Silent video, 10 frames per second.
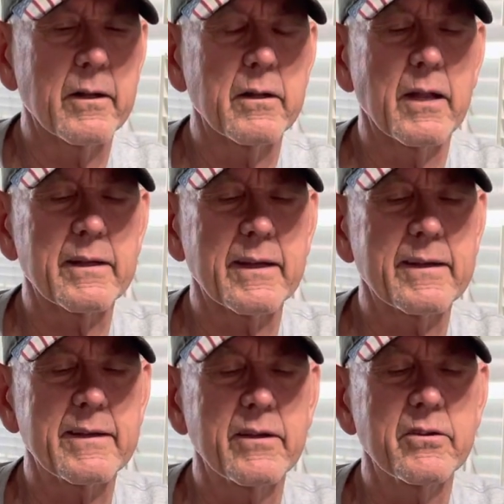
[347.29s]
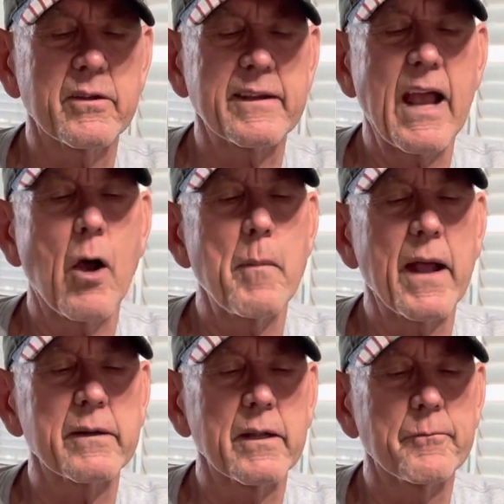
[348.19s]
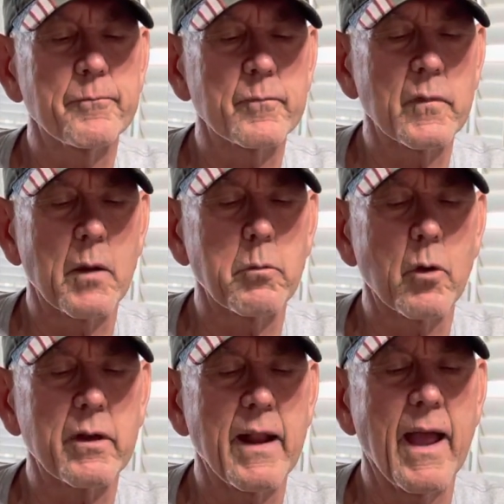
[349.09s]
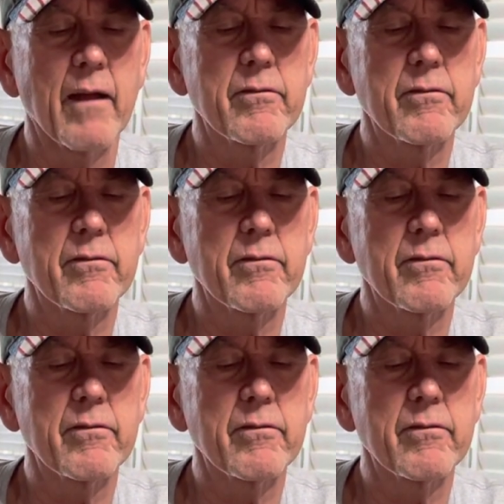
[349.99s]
like this is a cow magnet that I broke in half.